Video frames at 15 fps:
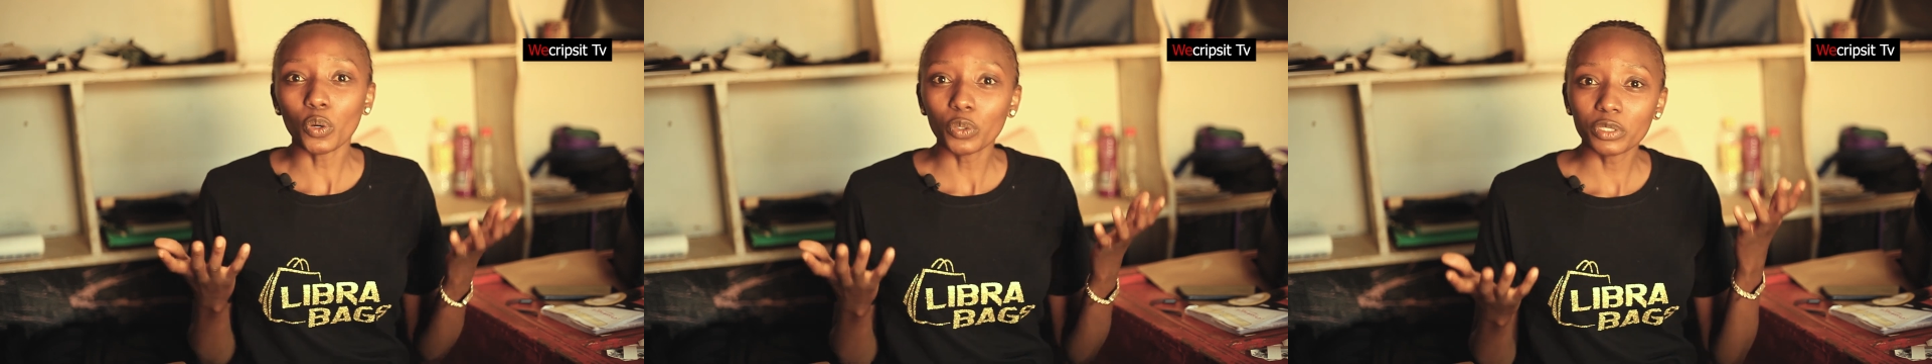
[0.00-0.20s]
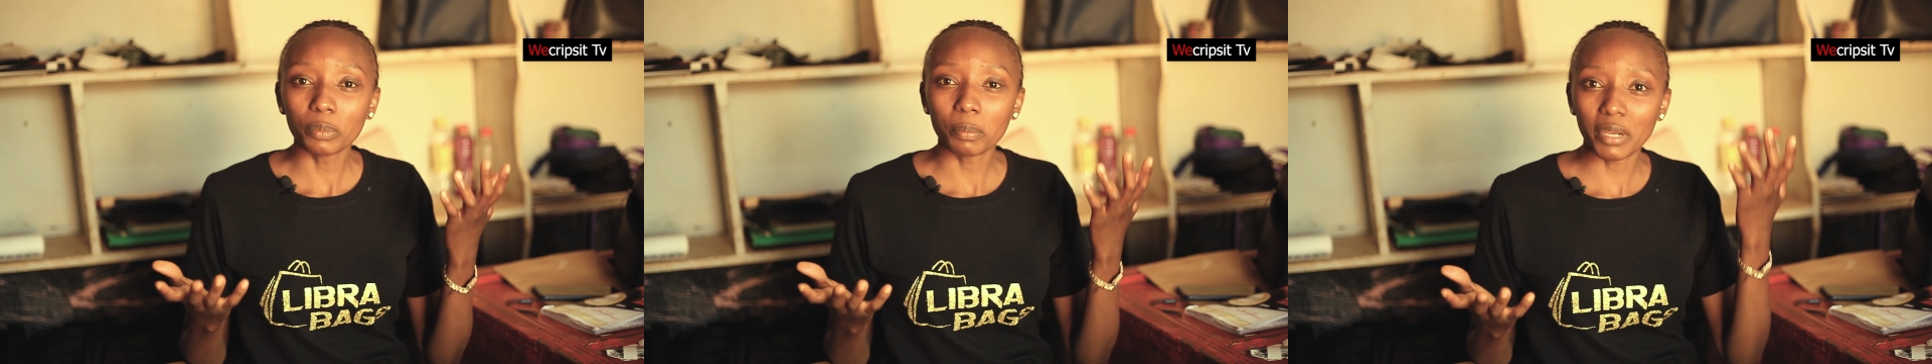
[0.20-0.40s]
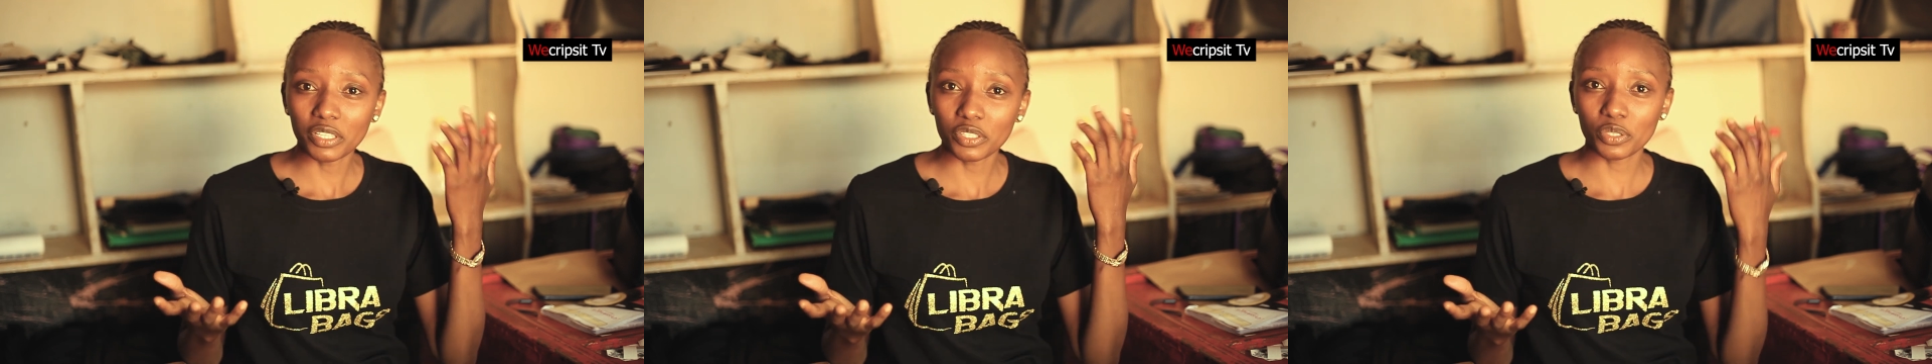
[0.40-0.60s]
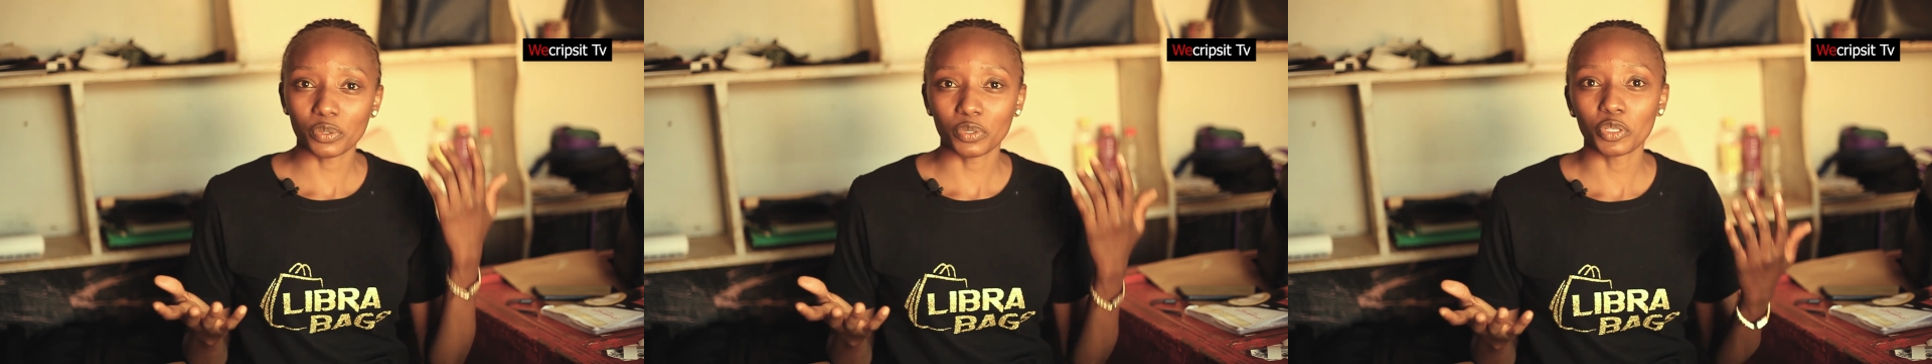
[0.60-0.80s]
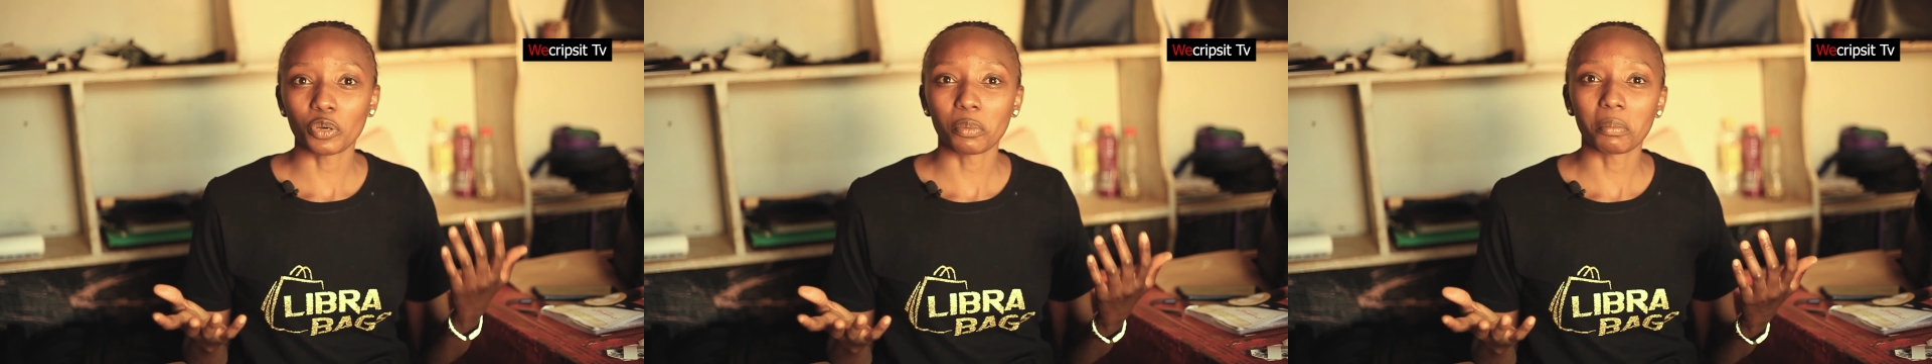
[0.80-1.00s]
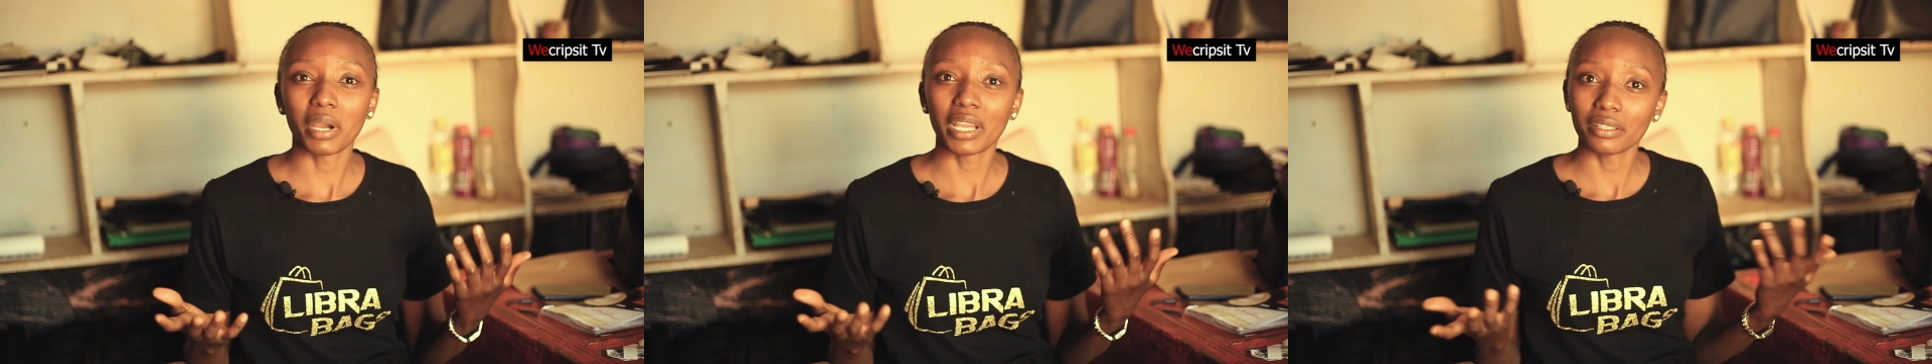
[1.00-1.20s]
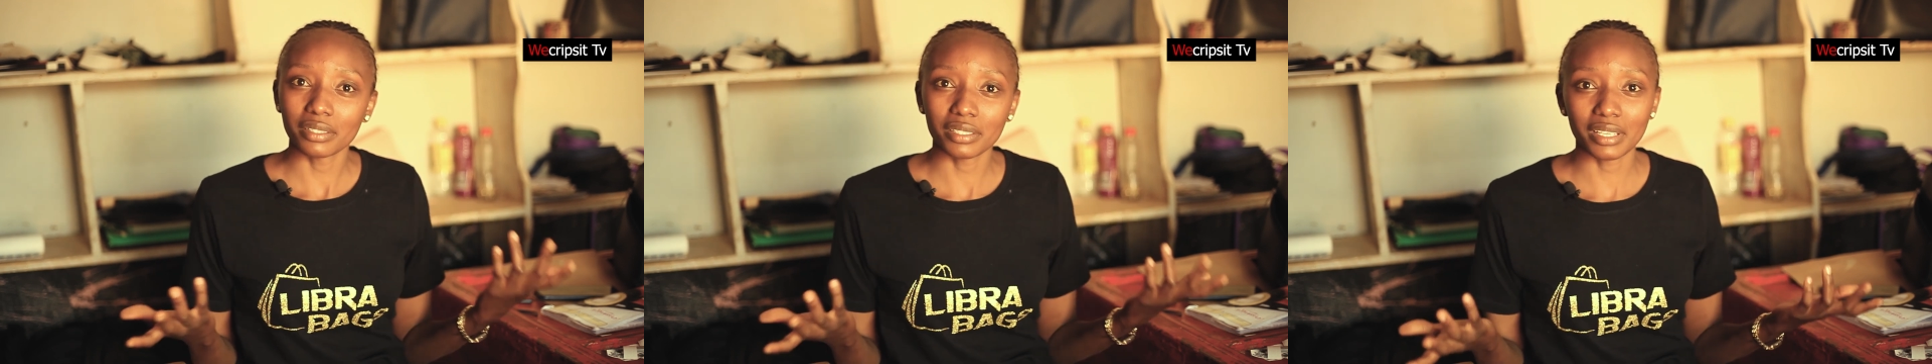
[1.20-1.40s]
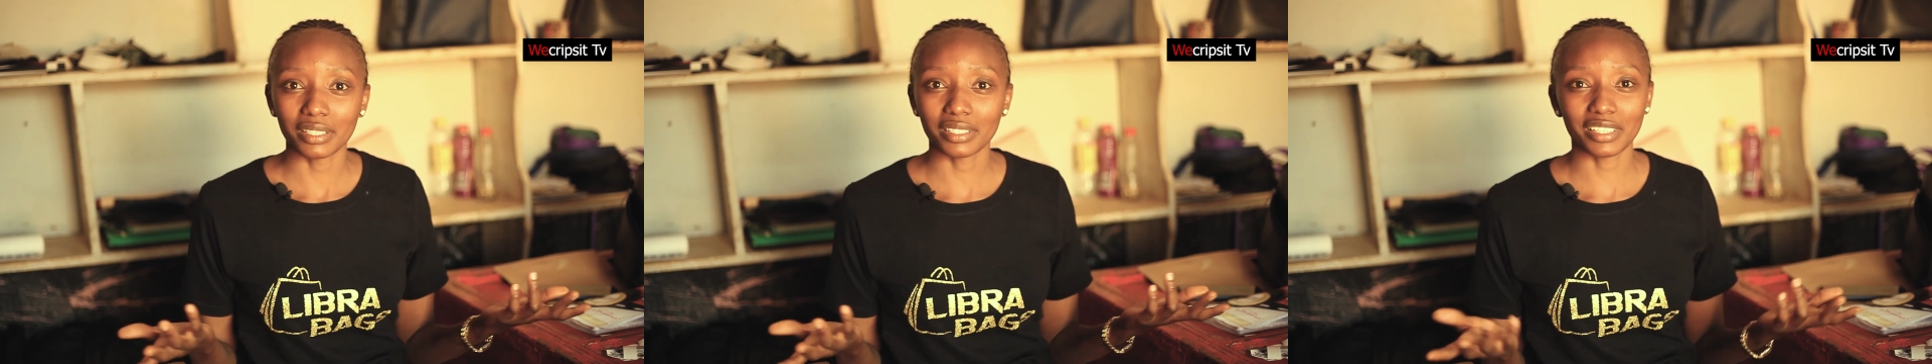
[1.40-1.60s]
depends on your
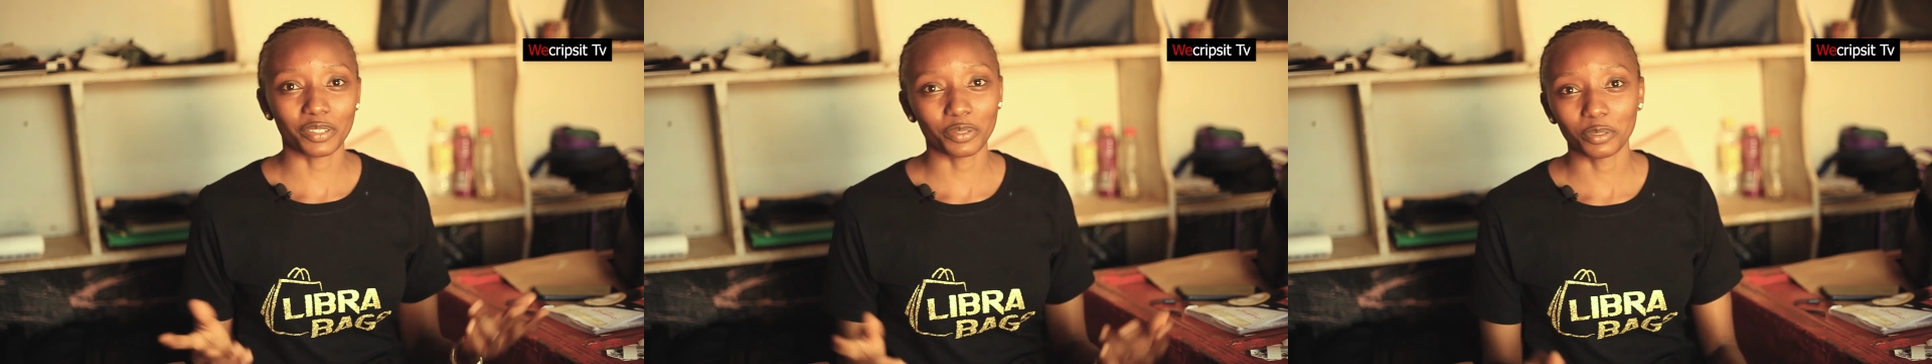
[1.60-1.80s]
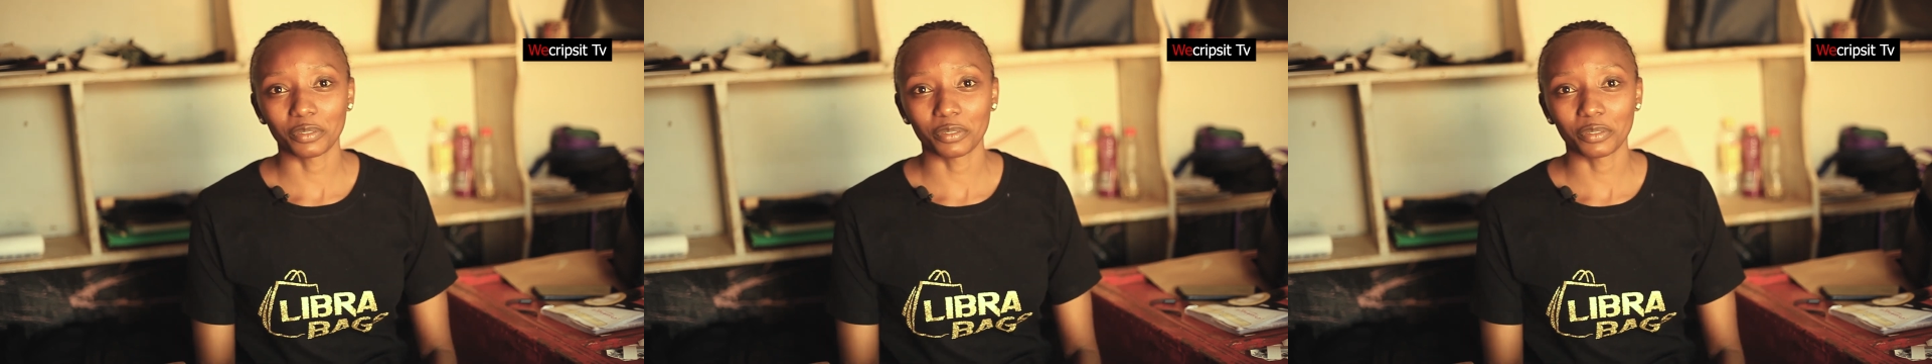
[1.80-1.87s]
mindset and